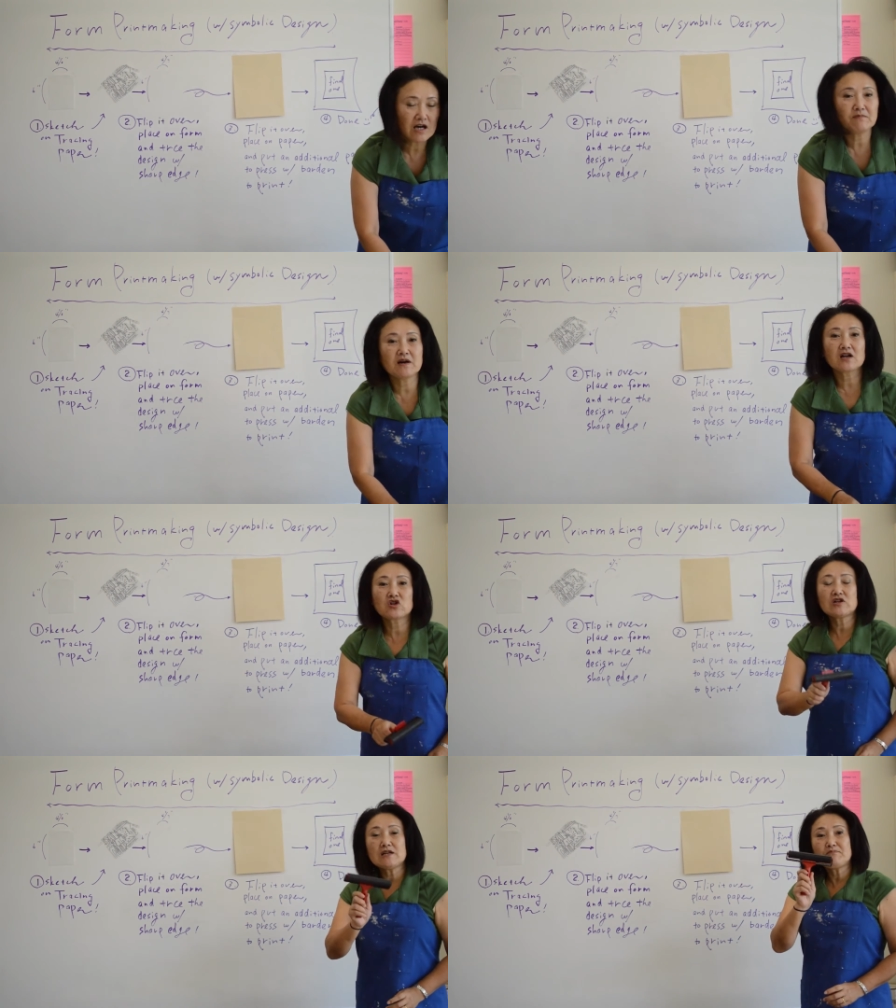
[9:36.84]
have
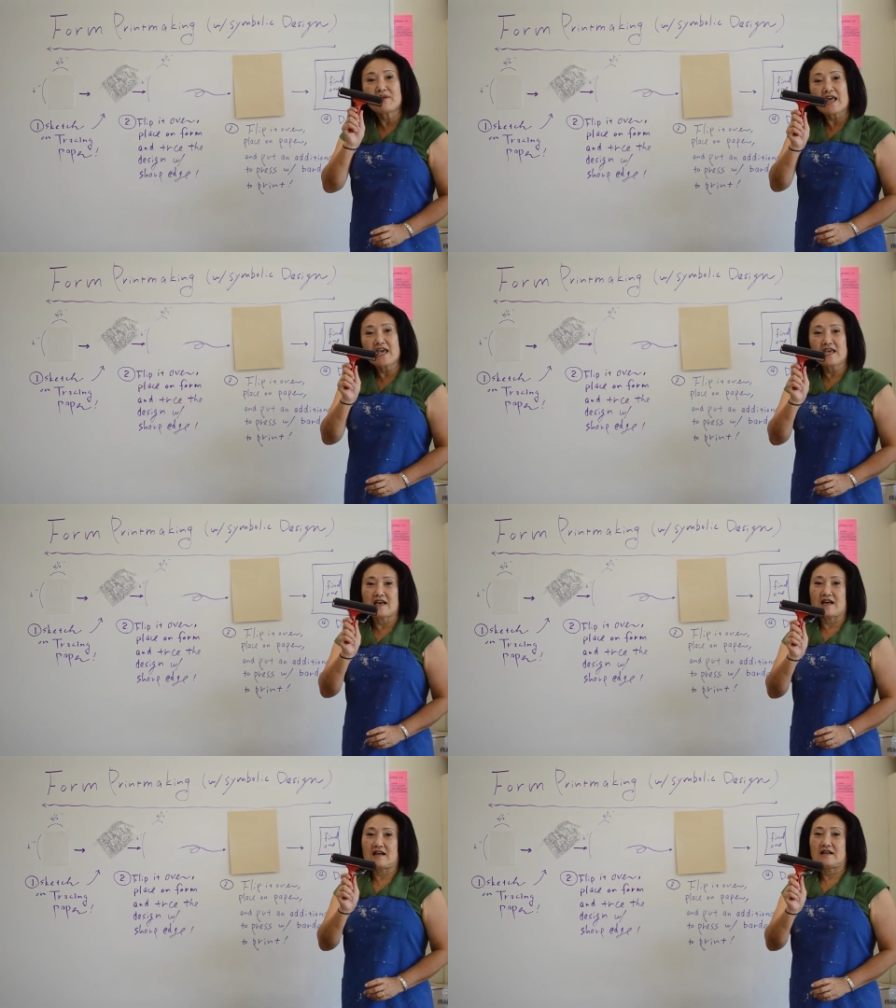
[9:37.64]
a clean
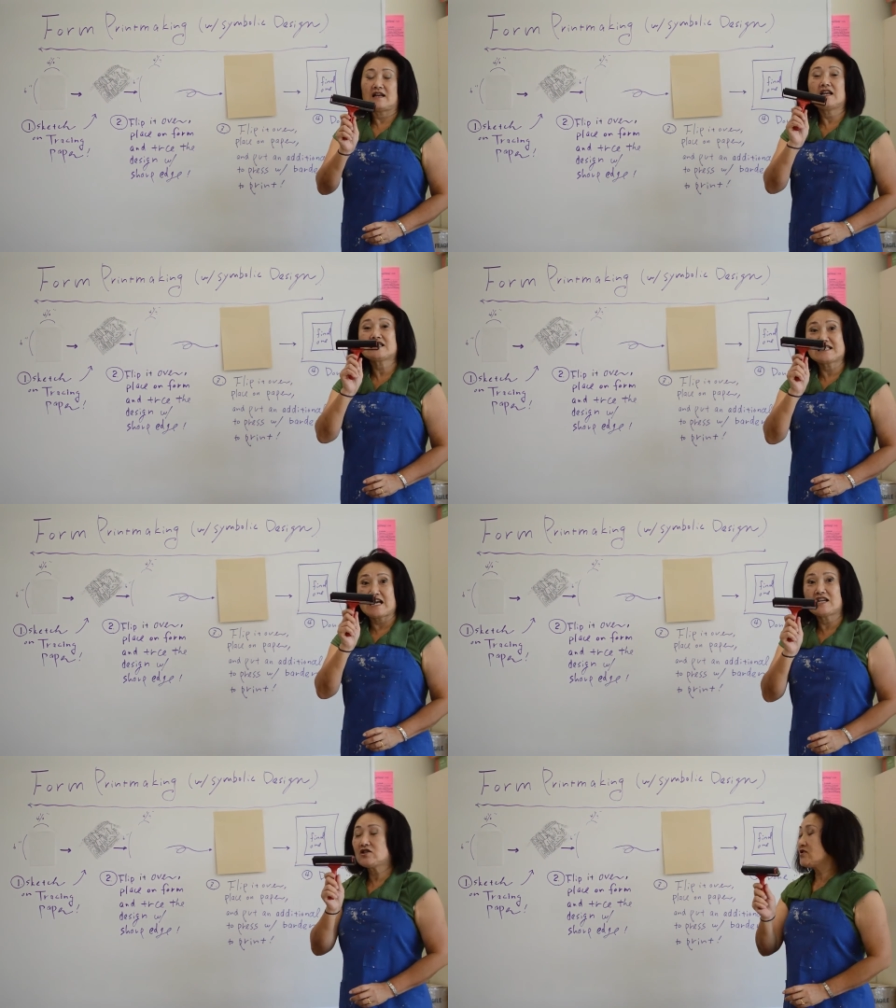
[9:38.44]
layer, it's
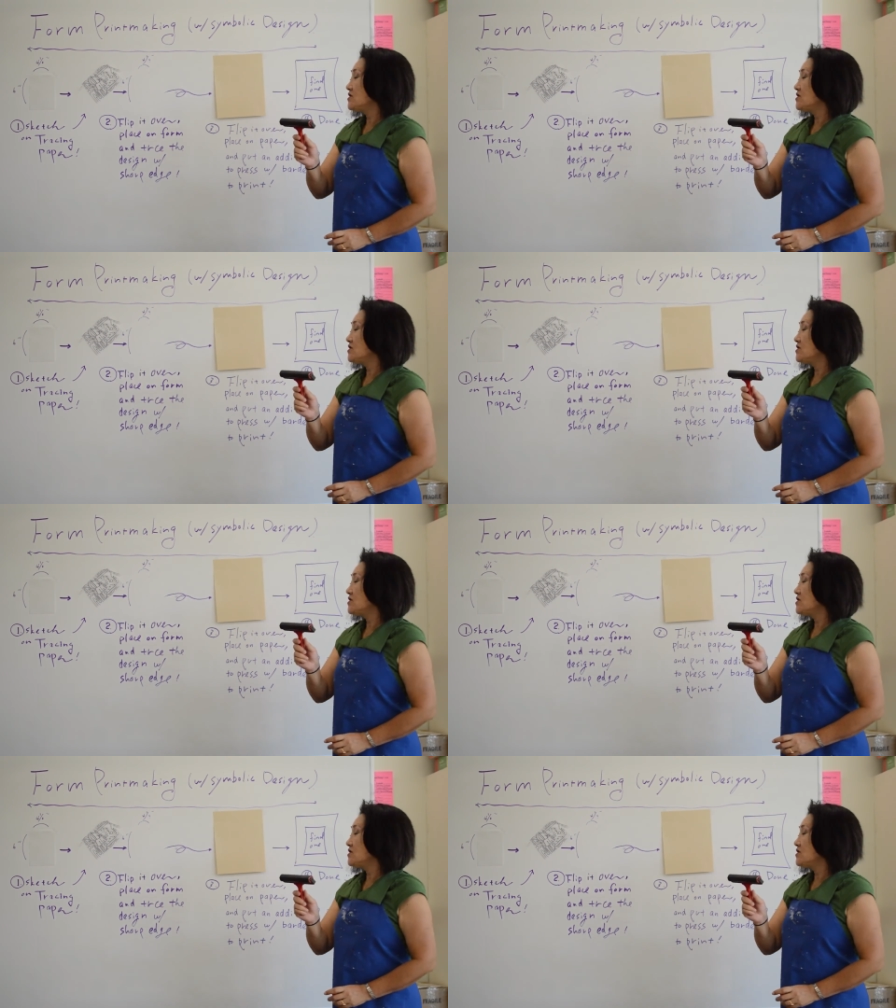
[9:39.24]
nice